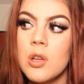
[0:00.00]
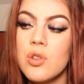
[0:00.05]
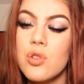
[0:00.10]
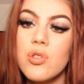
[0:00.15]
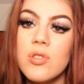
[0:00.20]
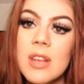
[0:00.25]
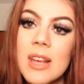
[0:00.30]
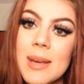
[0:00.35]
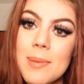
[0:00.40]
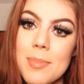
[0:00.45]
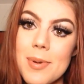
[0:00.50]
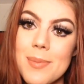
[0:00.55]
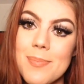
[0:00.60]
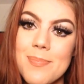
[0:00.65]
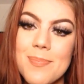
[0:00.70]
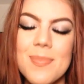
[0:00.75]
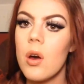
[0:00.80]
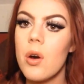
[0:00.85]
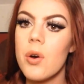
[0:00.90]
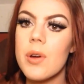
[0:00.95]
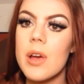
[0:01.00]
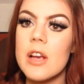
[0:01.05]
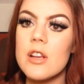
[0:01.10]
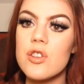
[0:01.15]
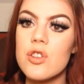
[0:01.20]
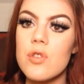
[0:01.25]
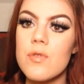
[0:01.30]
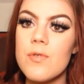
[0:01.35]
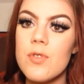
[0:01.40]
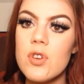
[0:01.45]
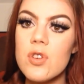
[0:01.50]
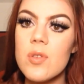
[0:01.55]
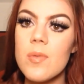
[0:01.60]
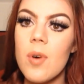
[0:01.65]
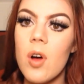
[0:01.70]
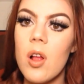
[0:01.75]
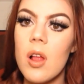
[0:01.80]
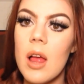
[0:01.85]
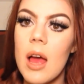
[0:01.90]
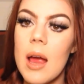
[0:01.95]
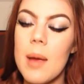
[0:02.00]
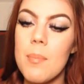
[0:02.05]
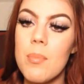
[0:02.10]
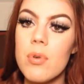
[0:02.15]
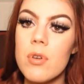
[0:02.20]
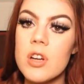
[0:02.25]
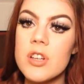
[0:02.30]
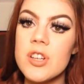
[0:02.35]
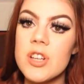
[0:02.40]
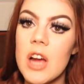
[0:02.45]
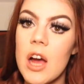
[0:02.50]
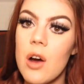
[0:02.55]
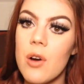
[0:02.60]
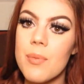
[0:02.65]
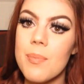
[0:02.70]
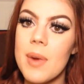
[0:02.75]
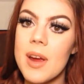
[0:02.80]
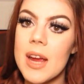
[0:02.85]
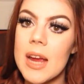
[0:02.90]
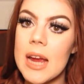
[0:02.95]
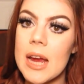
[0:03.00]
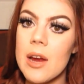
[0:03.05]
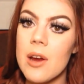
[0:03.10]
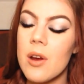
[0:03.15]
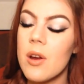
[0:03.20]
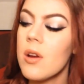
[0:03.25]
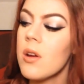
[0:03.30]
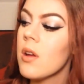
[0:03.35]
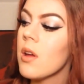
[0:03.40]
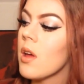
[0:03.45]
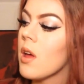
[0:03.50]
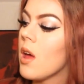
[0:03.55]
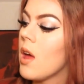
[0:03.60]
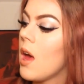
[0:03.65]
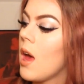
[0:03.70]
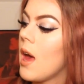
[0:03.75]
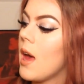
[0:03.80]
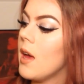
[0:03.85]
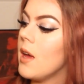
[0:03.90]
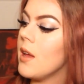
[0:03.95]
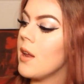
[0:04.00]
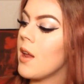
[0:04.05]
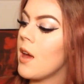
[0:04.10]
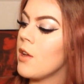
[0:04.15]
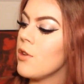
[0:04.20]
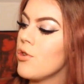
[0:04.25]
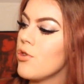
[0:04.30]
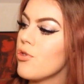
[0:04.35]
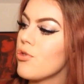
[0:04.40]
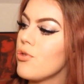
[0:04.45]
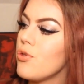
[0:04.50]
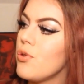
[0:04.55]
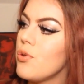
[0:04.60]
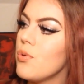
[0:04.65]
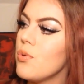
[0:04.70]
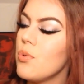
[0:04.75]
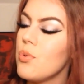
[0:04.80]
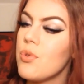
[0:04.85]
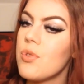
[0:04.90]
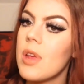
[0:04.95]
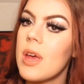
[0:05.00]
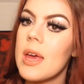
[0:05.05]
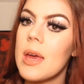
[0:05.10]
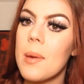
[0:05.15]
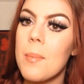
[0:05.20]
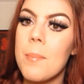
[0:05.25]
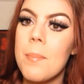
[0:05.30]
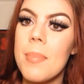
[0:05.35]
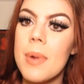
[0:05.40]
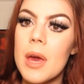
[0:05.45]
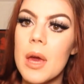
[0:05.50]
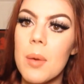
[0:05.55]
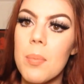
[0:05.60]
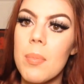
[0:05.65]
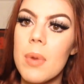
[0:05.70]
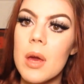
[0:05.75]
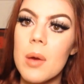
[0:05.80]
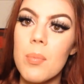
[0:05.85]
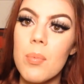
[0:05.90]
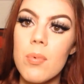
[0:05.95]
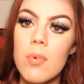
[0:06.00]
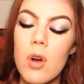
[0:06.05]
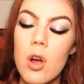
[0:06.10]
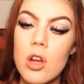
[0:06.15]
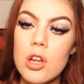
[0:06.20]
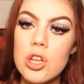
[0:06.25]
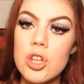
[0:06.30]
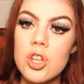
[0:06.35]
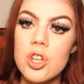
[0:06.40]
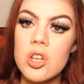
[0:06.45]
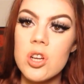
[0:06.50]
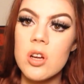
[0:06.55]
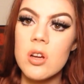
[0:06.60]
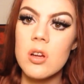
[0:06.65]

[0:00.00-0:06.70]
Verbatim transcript: to sleep. Okay, so first of all I brush out my hair. And I just use a big brush.